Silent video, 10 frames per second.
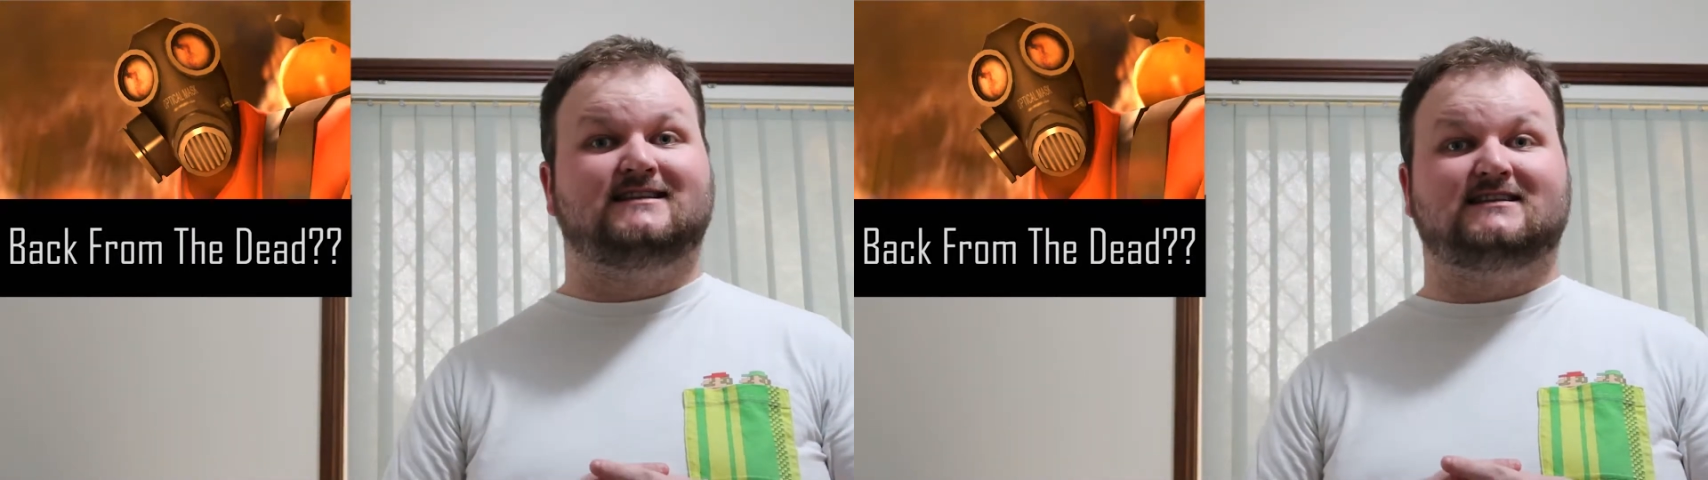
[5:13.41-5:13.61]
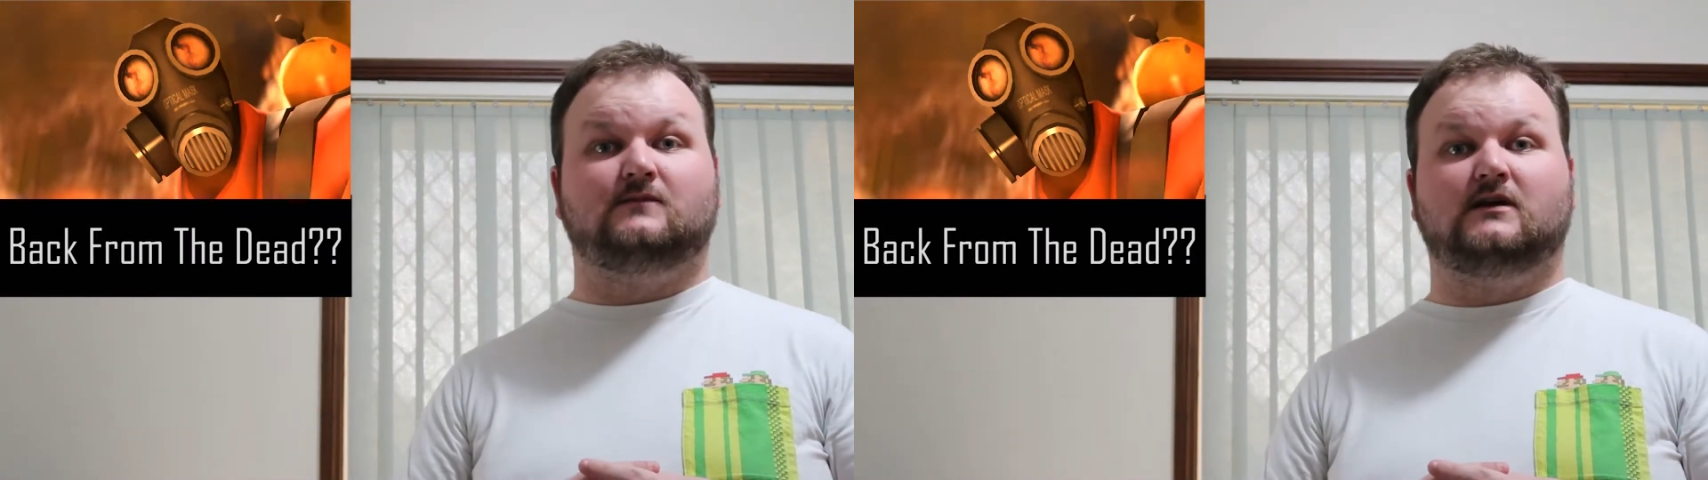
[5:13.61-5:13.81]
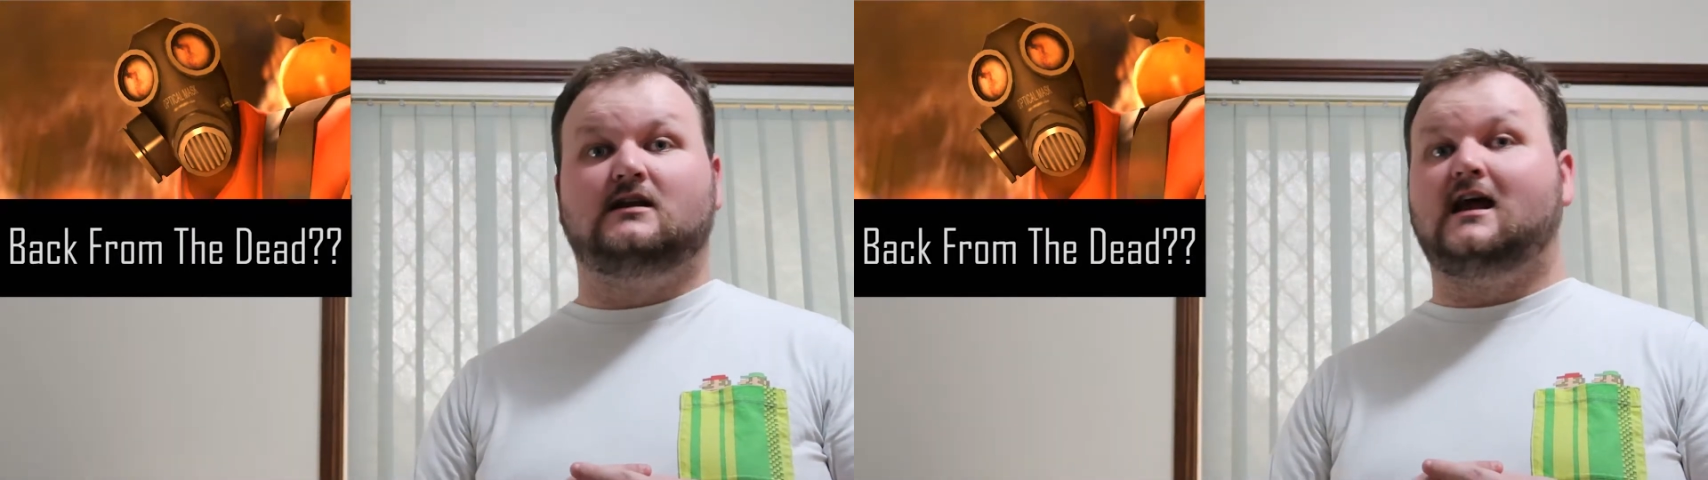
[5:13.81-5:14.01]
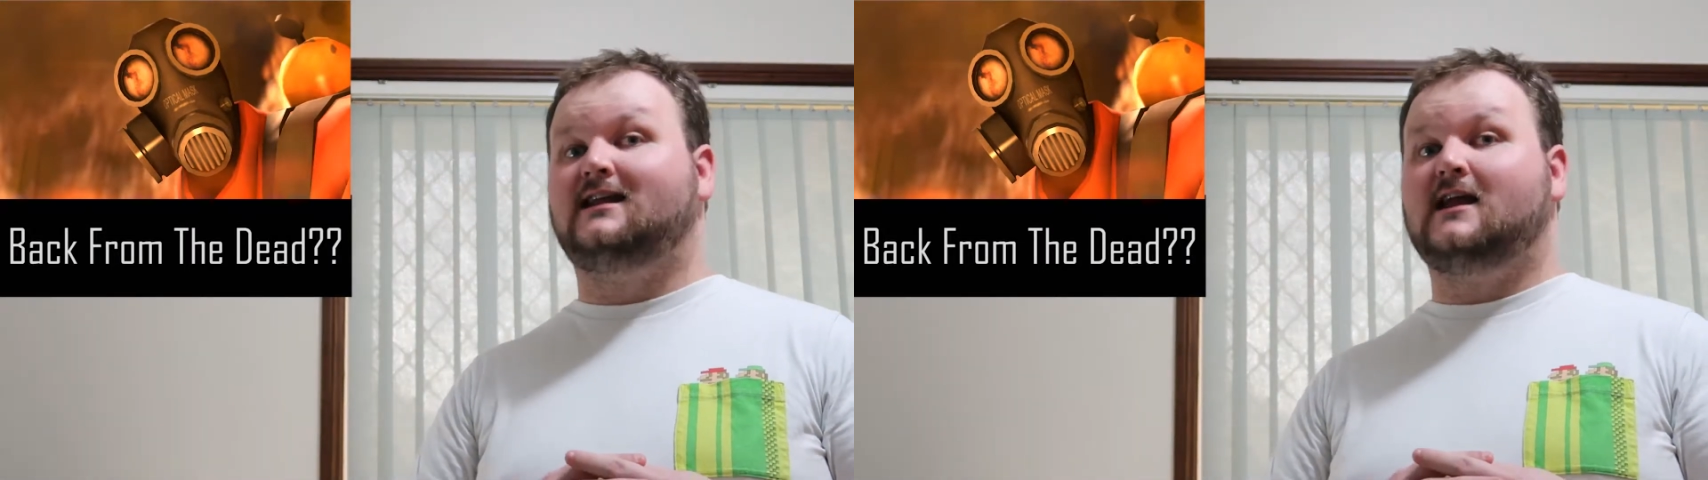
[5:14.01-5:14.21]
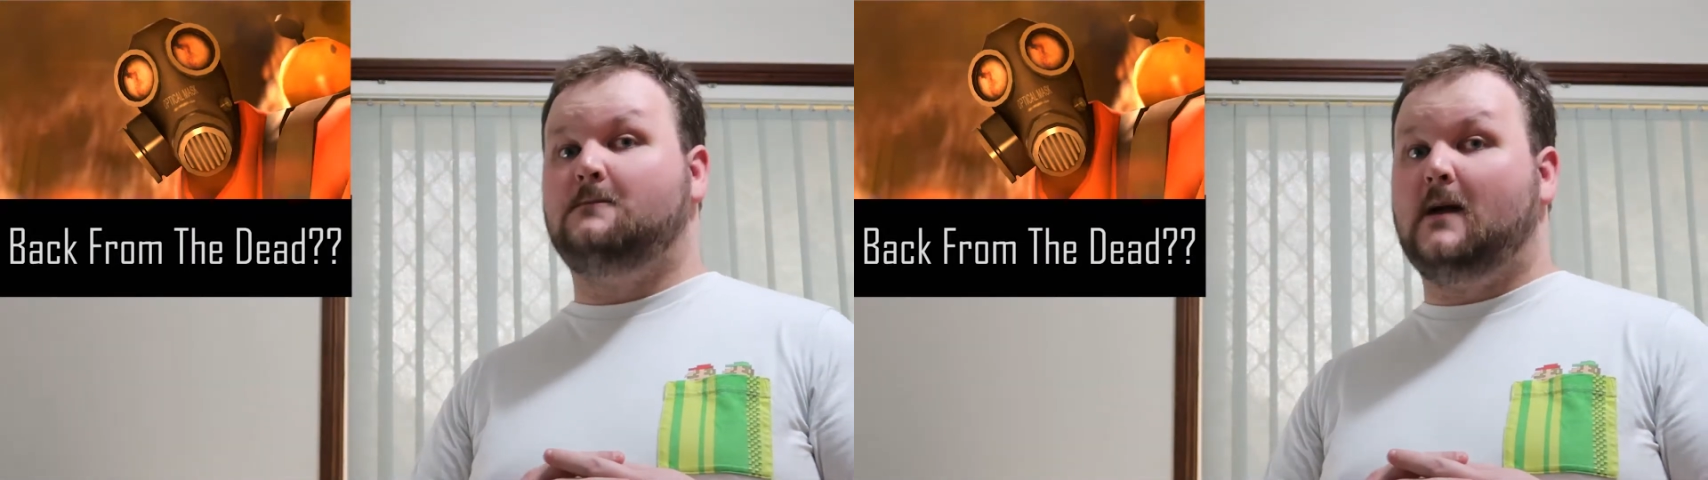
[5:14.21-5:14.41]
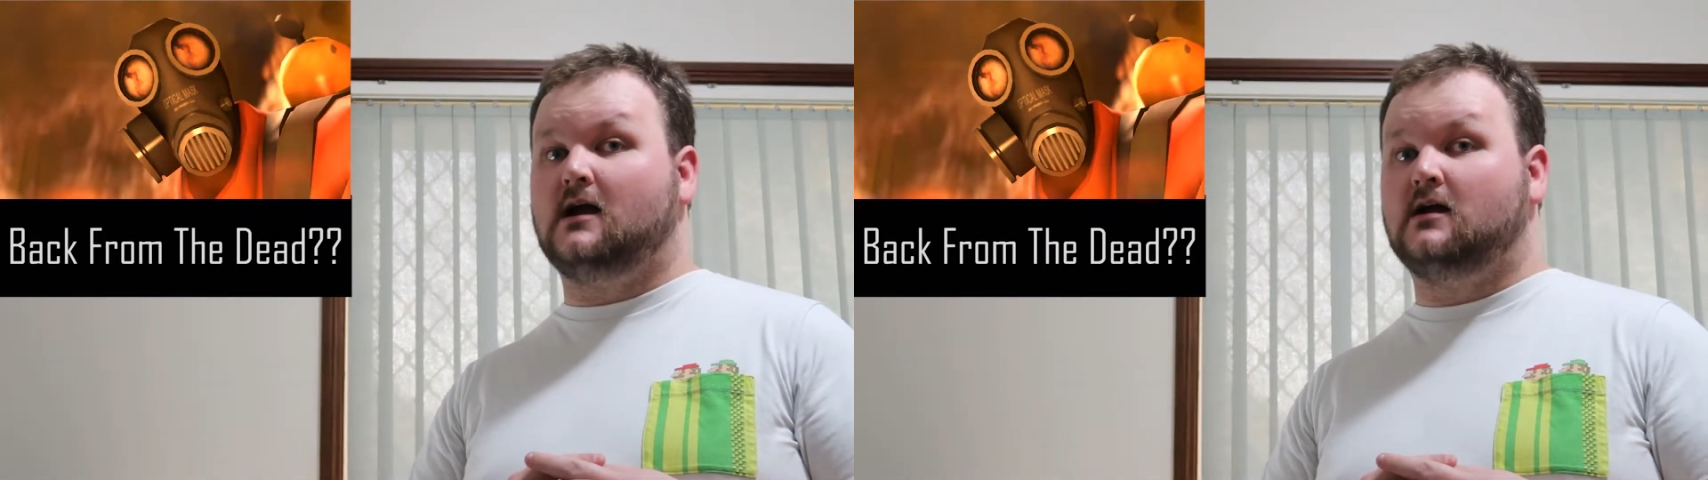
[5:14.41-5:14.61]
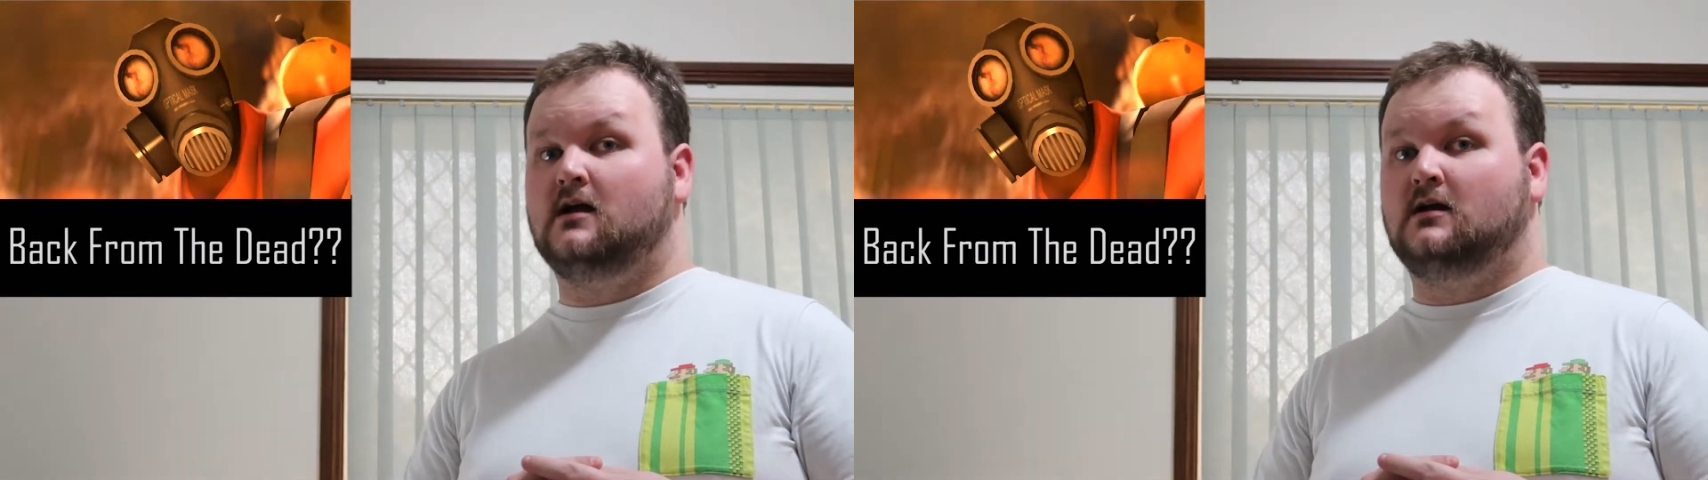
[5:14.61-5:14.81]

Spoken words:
disappeared and came back.